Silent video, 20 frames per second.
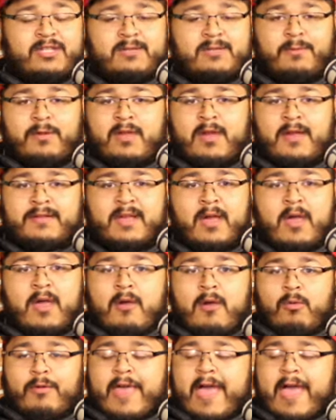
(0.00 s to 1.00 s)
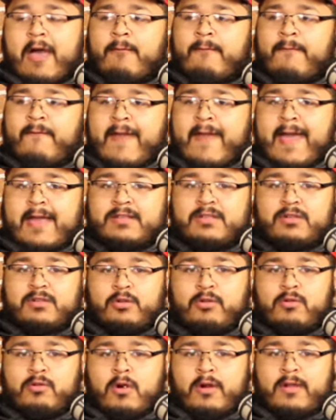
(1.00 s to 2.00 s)
just because with how fast
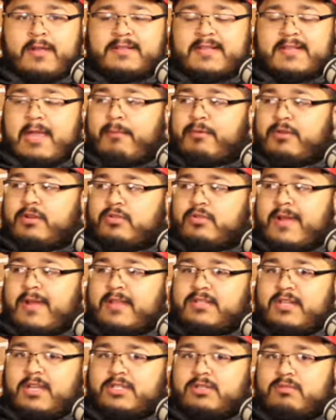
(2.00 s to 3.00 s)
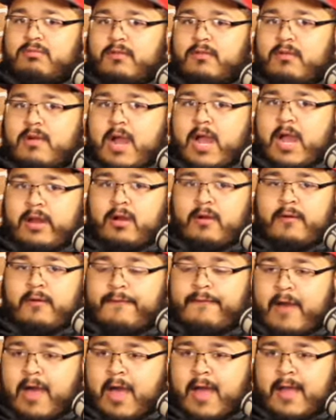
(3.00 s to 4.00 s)
New York is able to transition with Kreider,
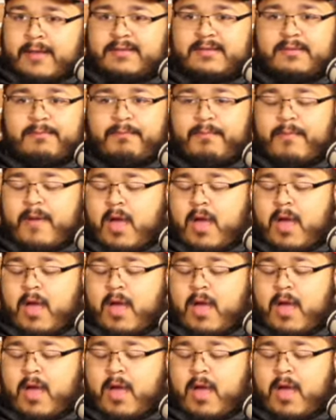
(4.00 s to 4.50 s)
Fox,